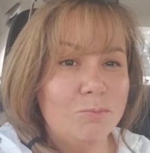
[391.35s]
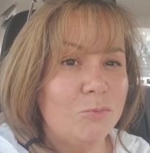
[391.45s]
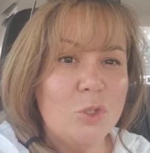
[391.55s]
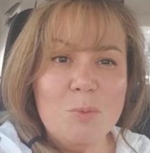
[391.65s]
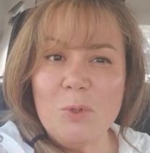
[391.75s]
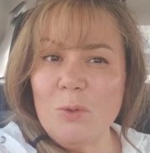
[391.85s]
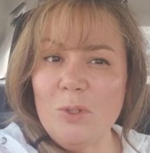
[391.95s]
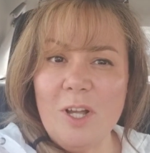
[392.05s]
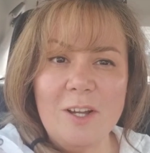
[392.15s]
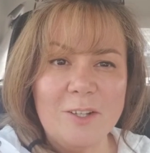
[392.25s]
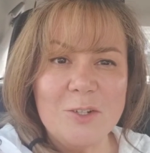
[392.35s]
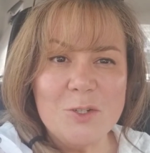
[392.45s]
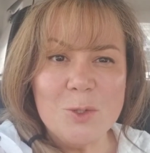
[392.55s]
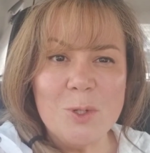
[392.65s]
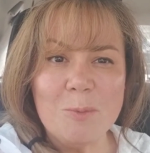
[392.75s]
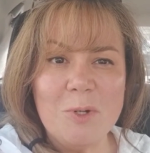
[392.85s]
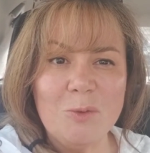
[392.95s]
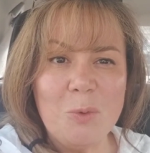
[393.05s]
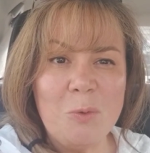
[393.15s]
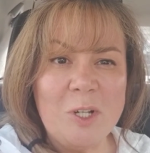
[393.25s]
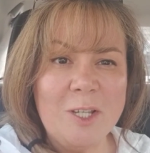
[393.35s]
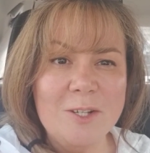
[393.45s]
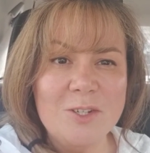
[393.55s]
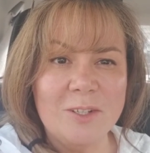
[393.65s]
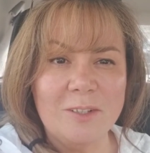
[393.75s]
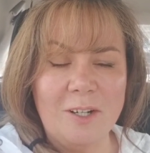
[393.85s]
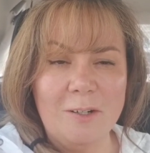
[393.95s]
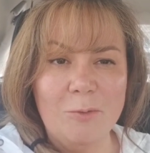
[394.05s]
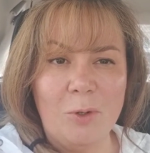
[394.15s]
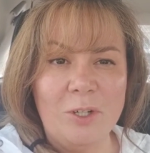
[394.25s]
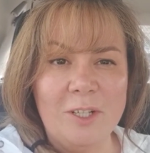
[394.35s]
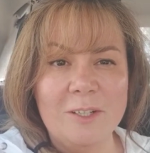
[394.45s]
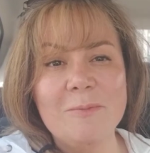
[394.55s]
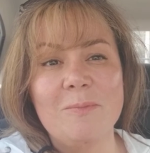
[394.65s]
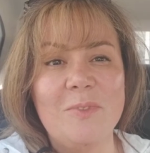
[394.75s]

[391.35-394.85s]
wish me good luck in enjoying my small vacation in California.